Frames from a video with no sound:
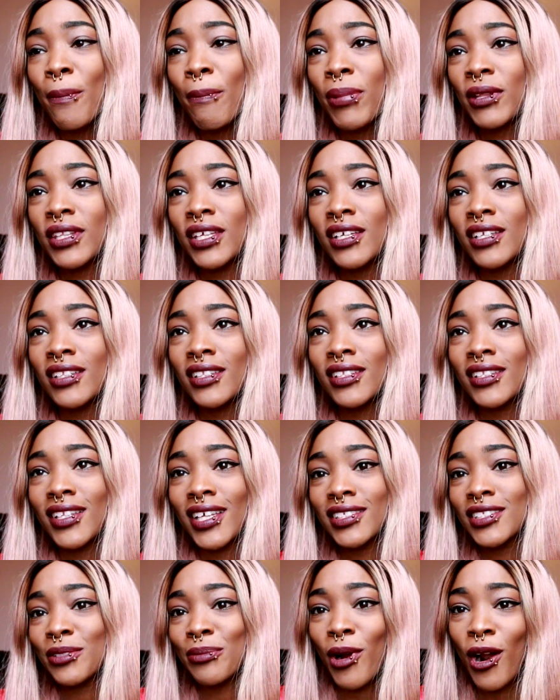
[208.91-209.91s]
But then
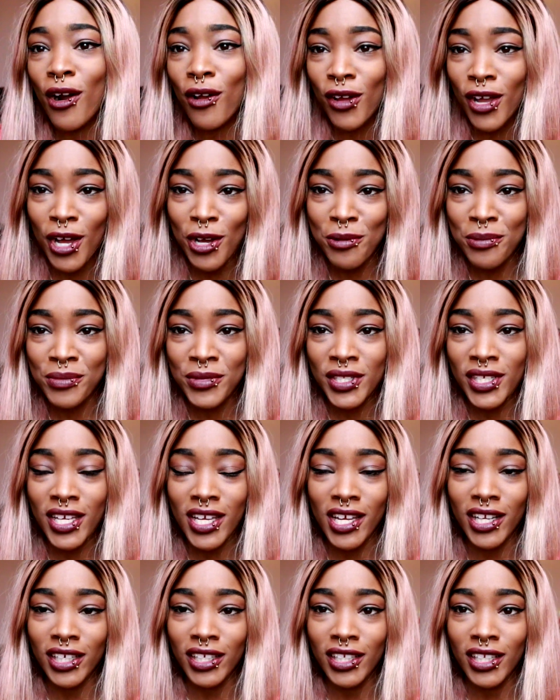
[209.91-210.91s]
like tomorrow comes
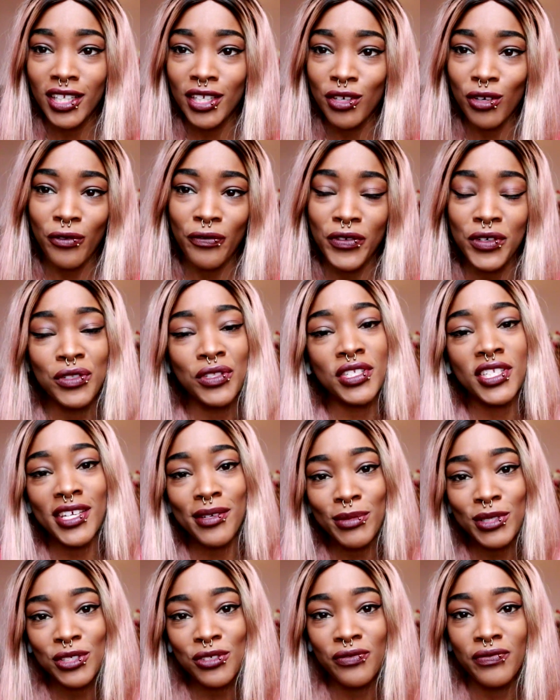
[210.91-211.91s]
and you don't feel the
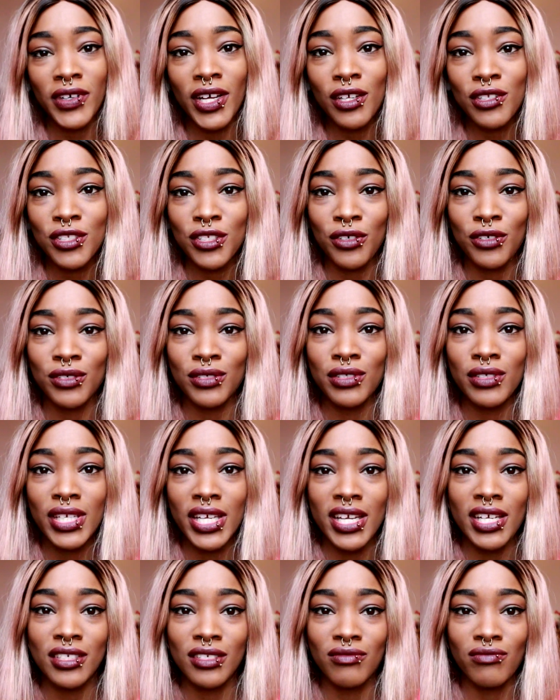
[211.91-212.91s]
same as you felt so you
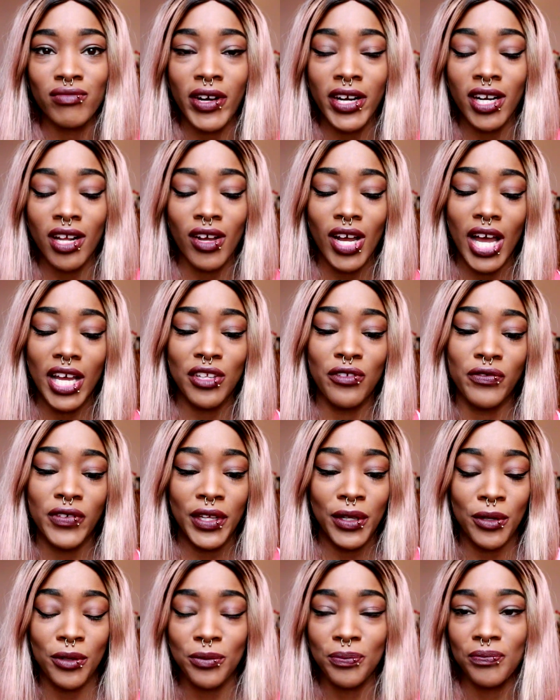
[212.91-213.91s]
can't write out how you
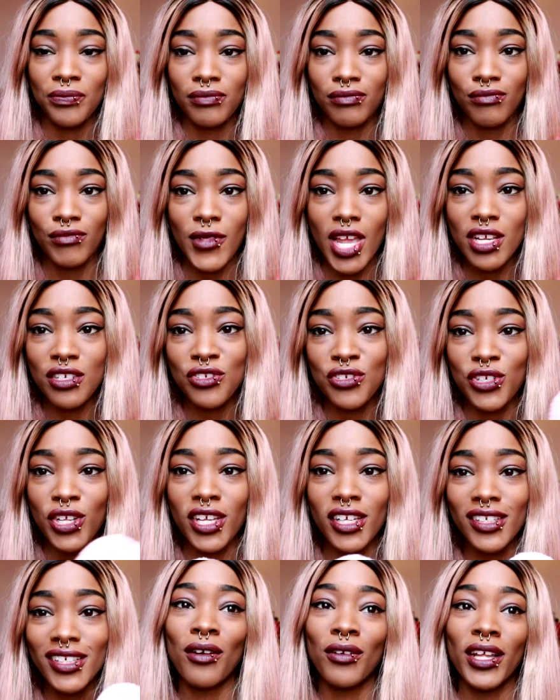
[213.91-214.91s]
felt
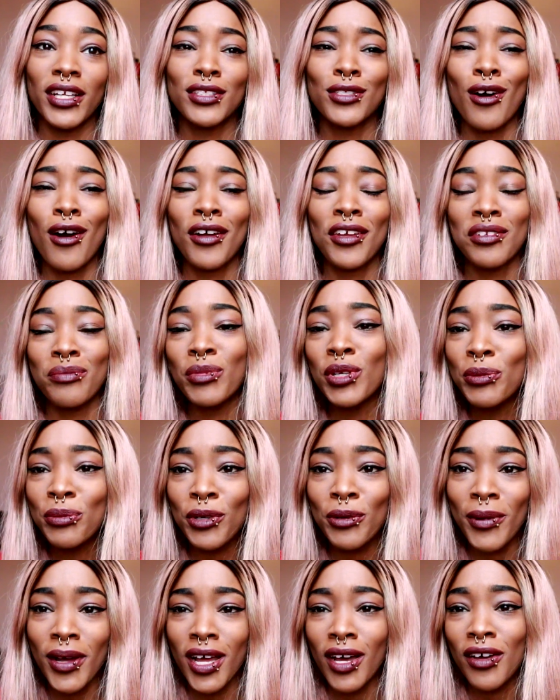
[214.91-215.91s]
yesterday. I don't like talking to
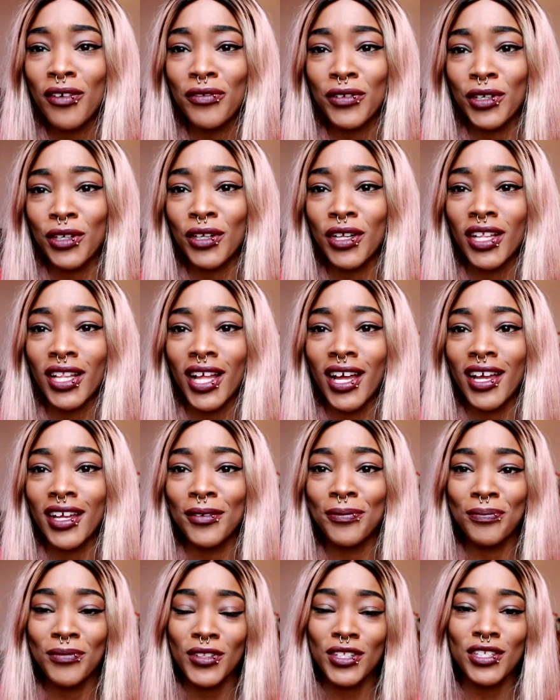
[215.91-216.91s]
people about how I feel a lot,
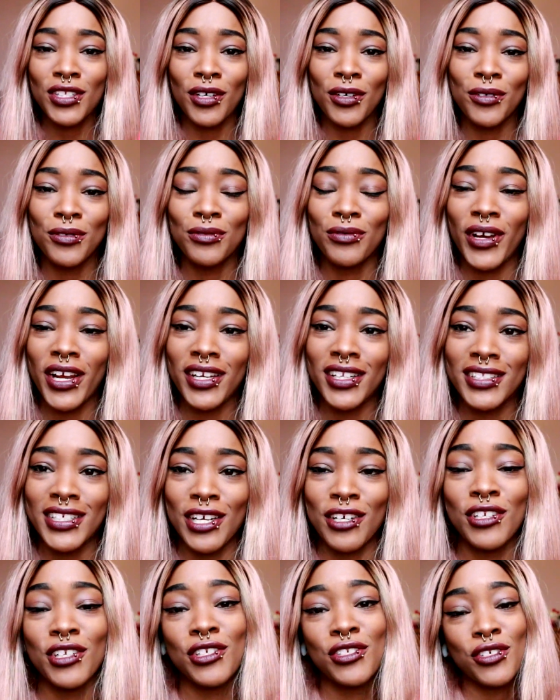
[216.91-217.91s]
so writing it
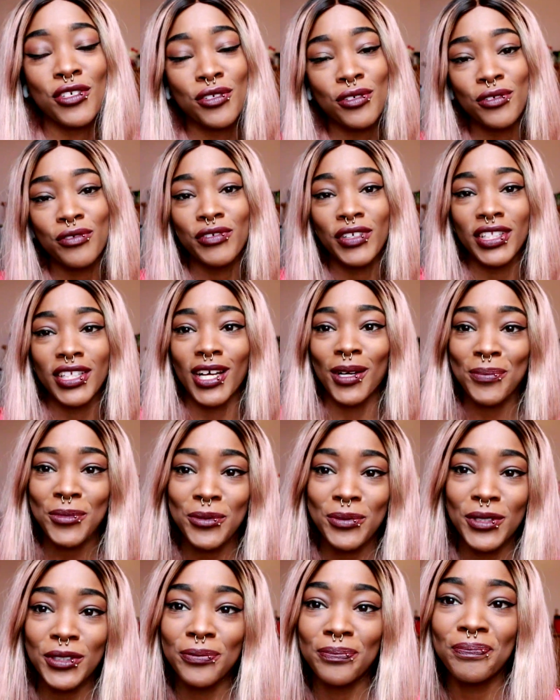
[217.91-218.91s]
down in a journal really
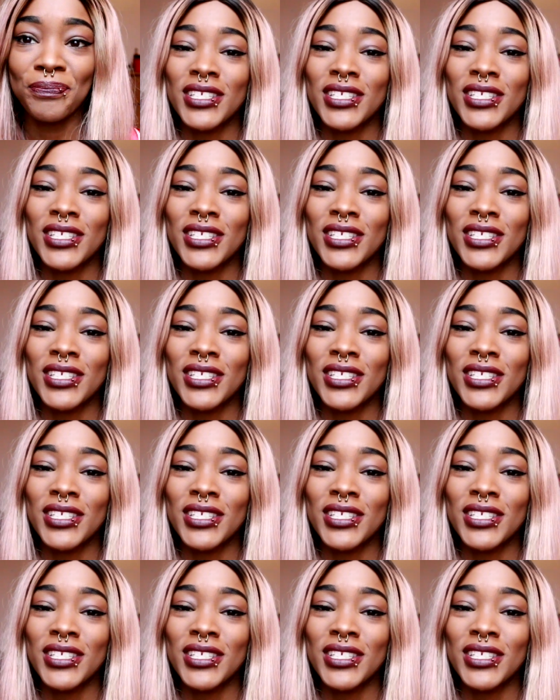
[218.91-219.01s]
helps me.